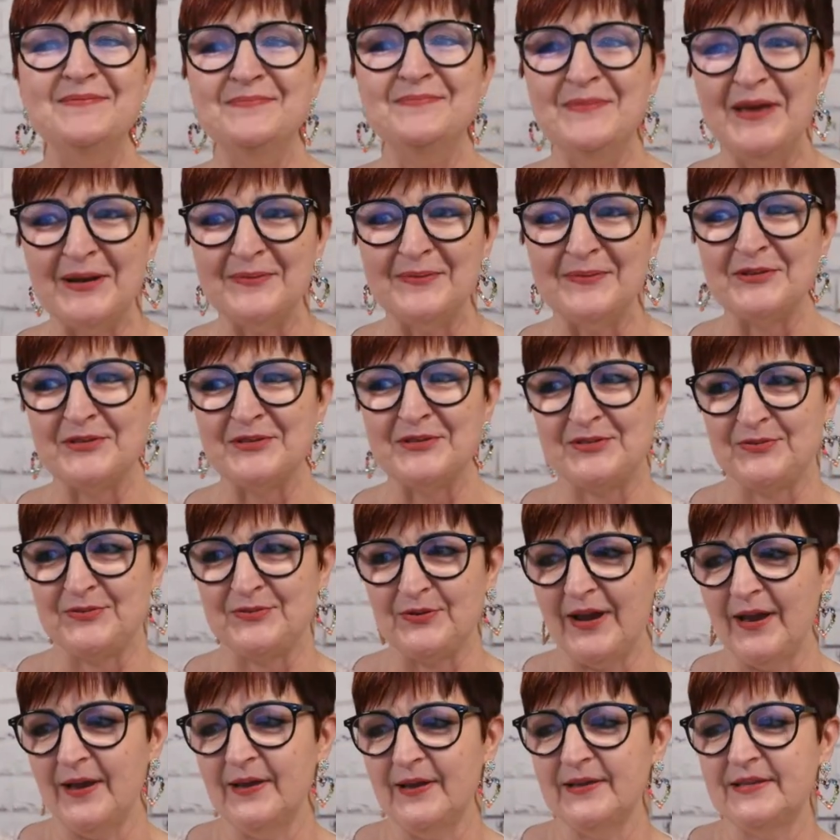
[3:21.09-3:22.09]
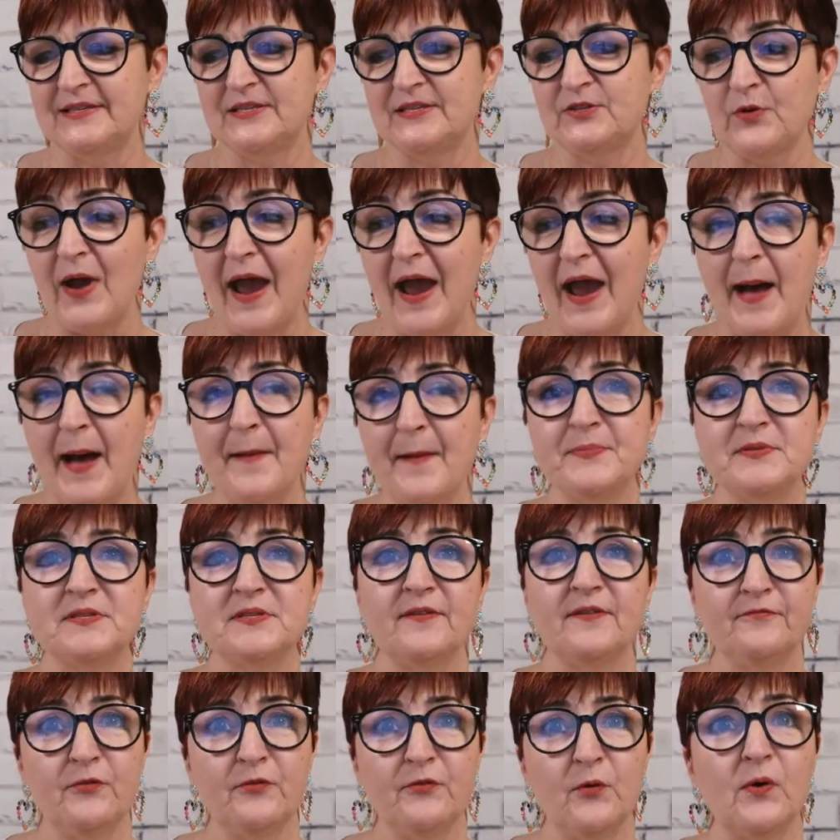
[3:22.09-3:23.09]
minimal straps
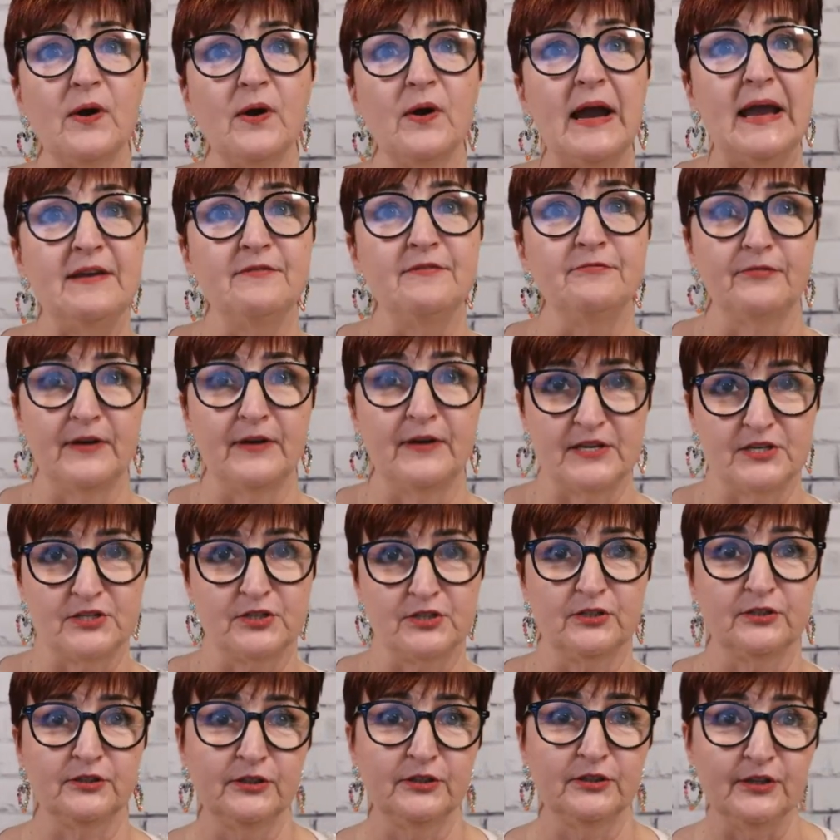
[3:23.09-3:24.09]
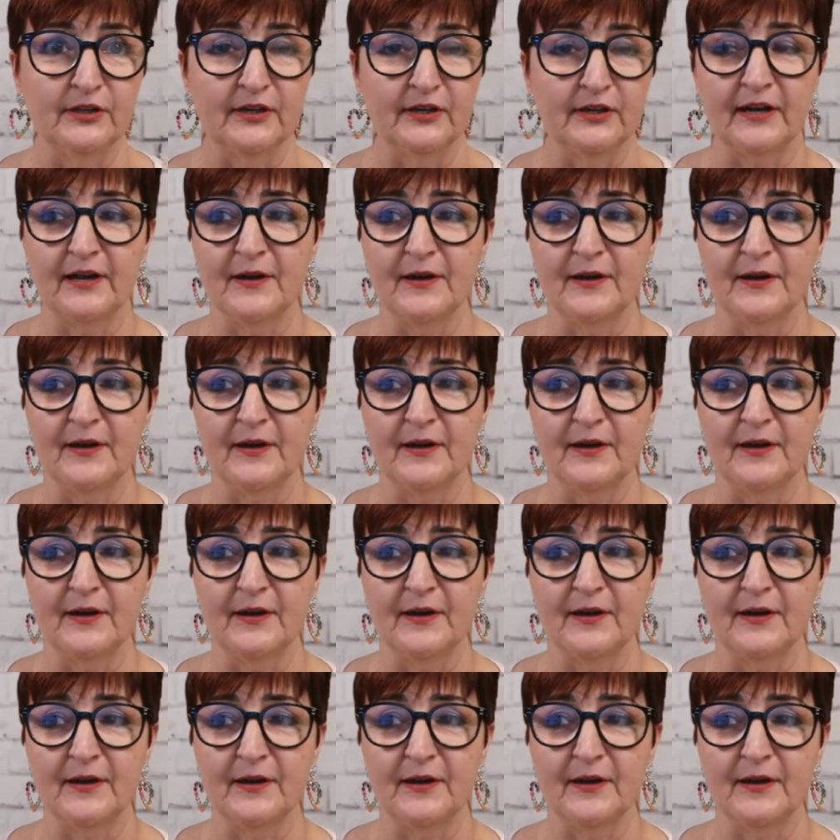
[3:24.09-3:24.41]
for a fresher look.